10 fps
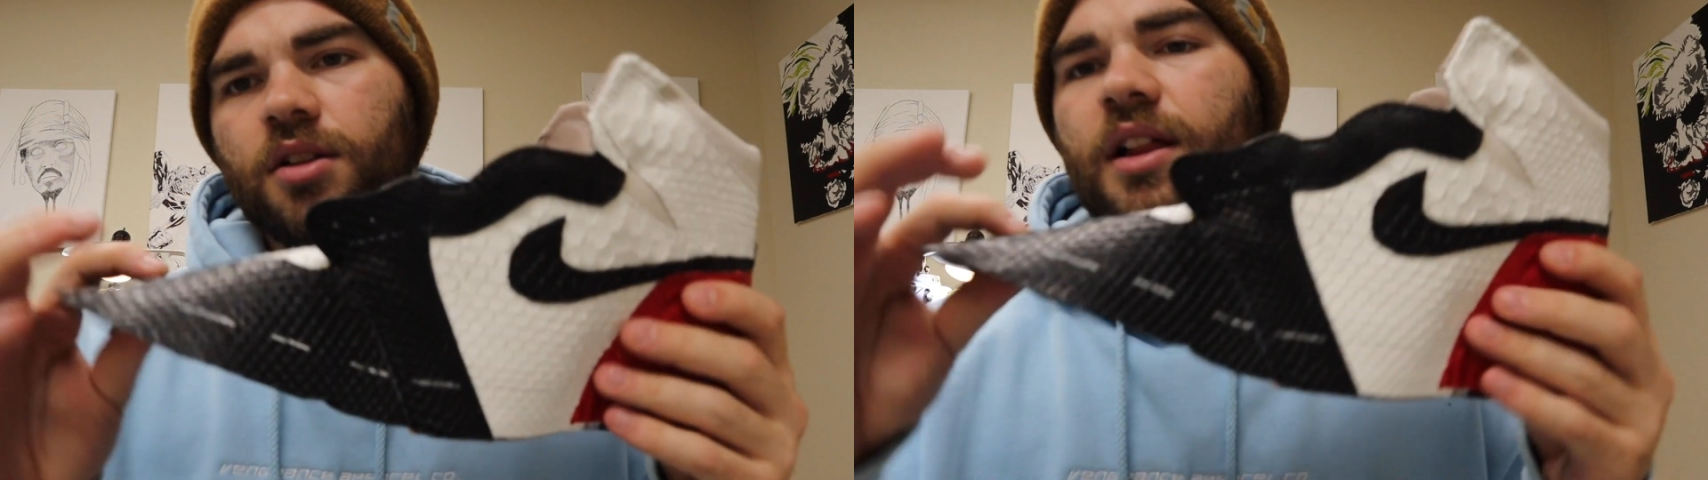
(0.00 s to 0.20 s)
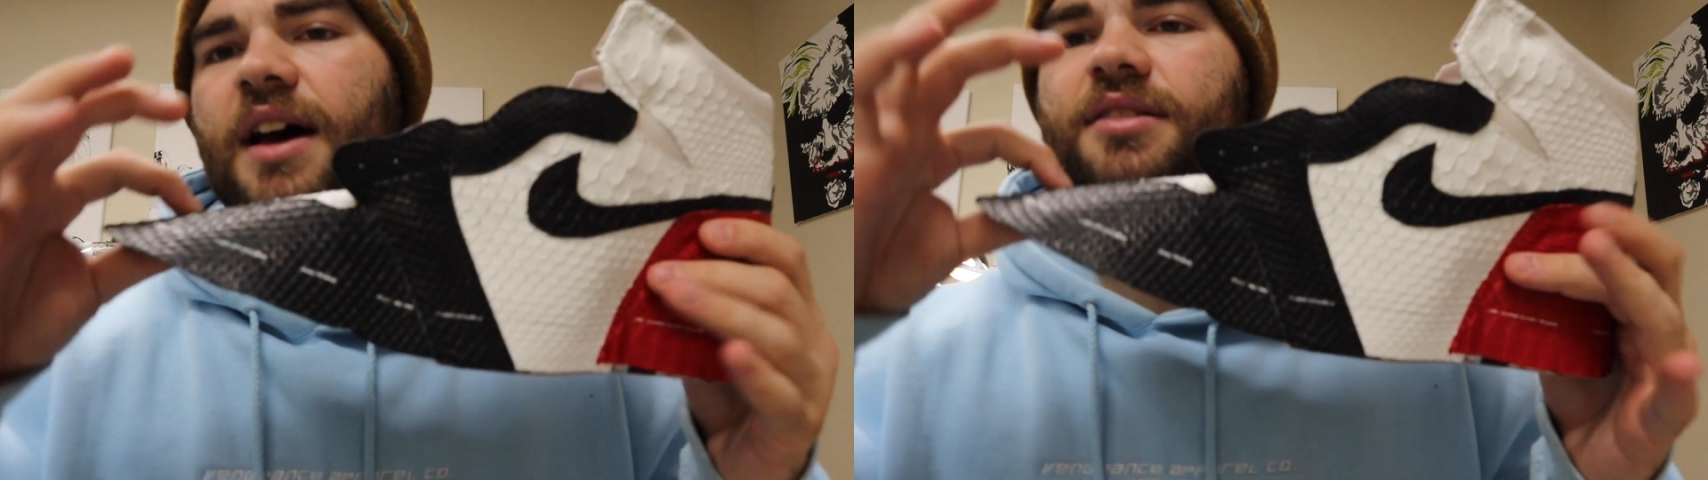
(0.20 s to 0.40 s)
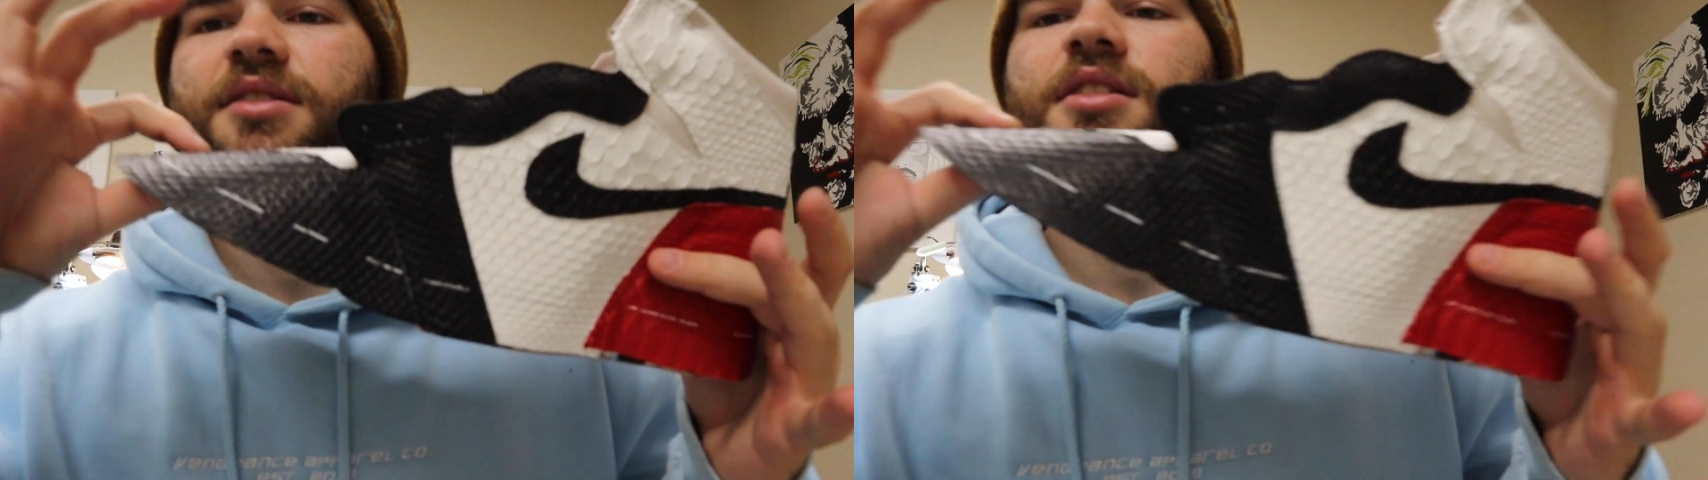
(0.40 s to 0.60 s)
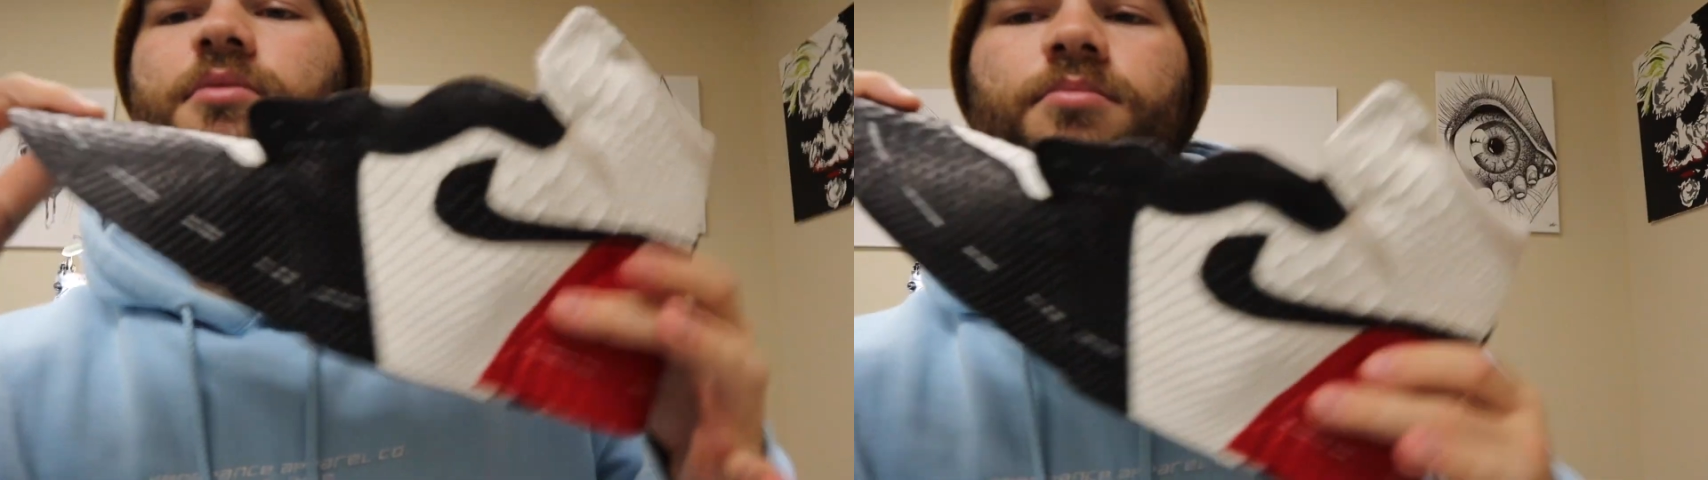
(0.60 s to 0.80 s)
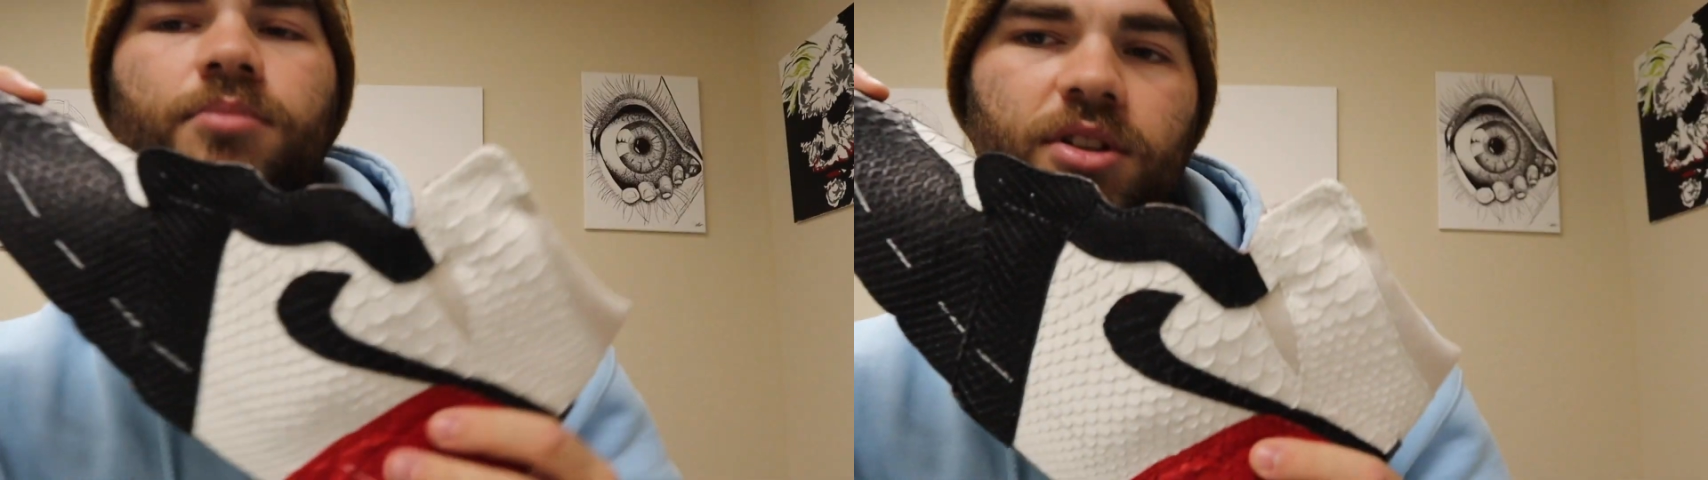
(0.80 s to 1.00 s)
last
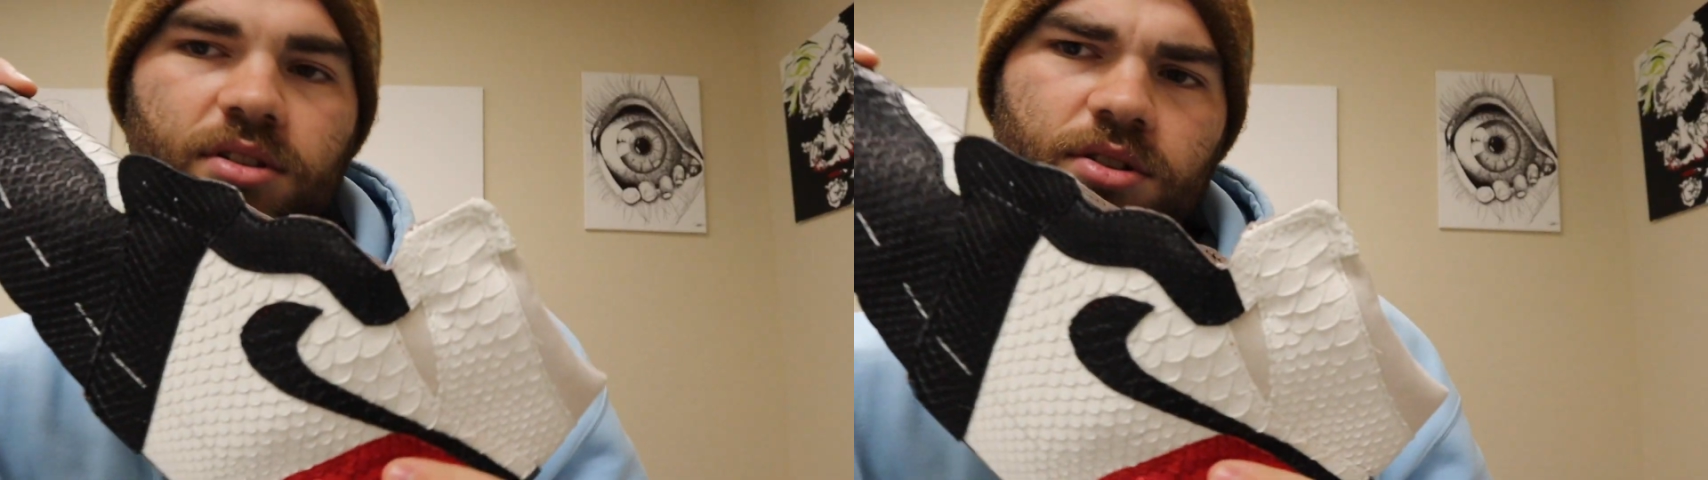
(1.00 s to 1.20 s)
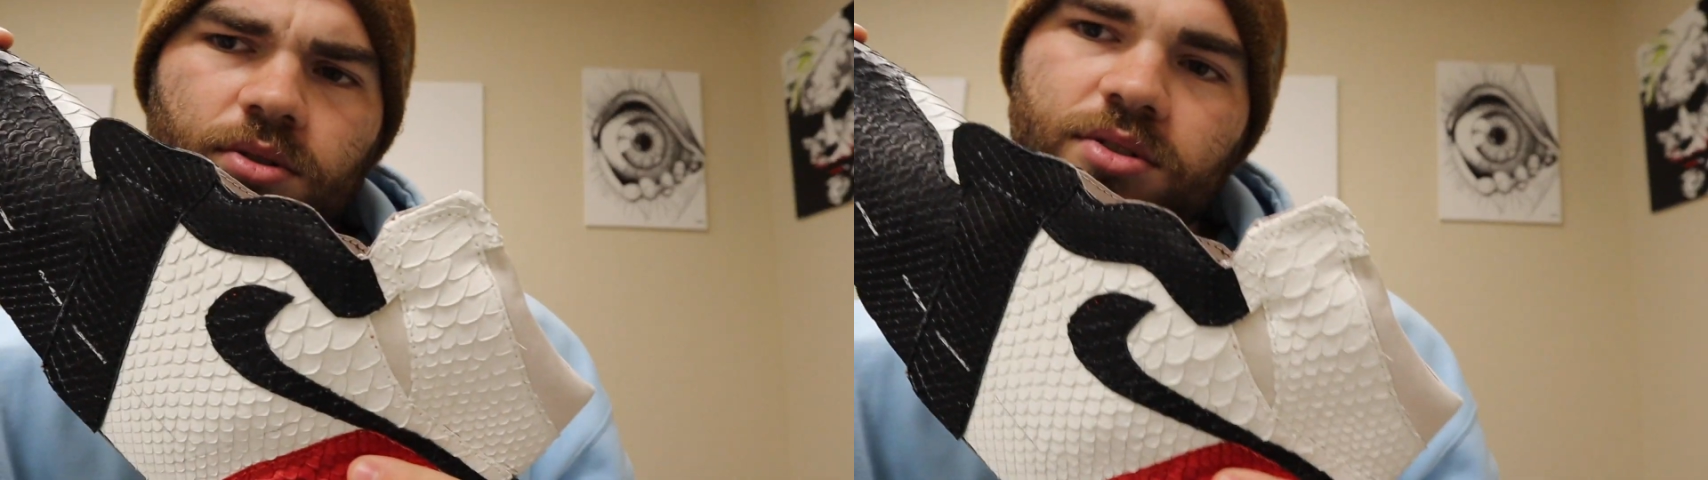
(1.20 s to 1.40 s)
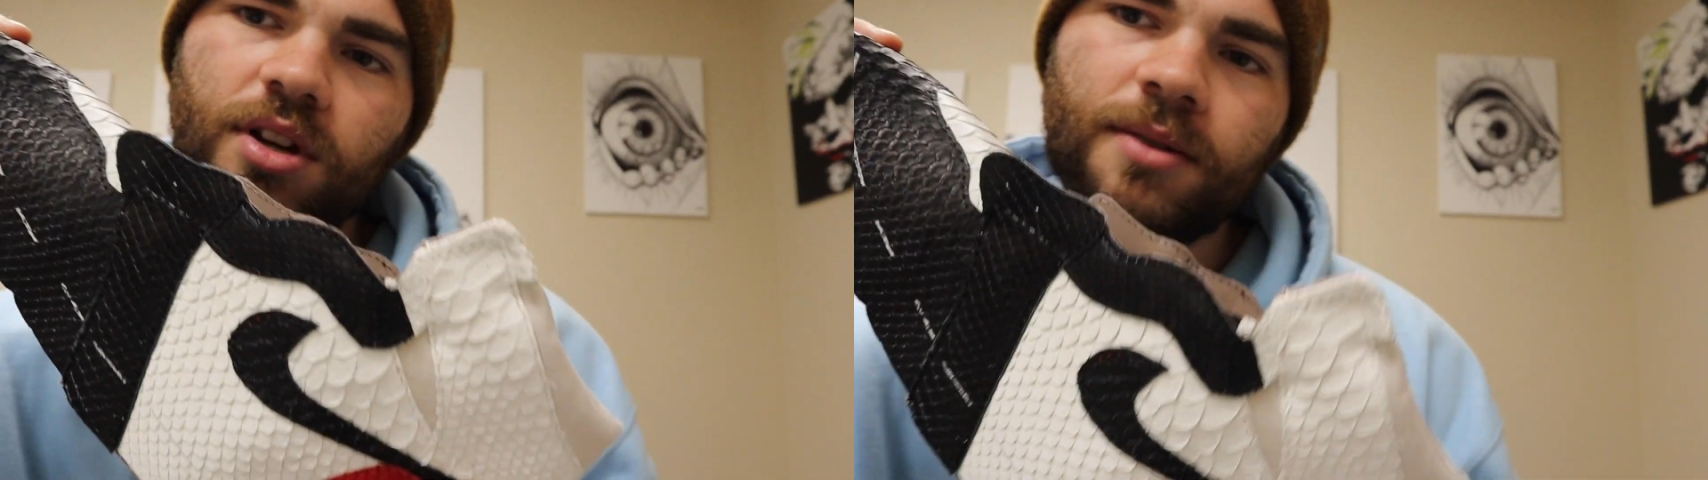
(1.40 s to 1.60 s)
it, put the soles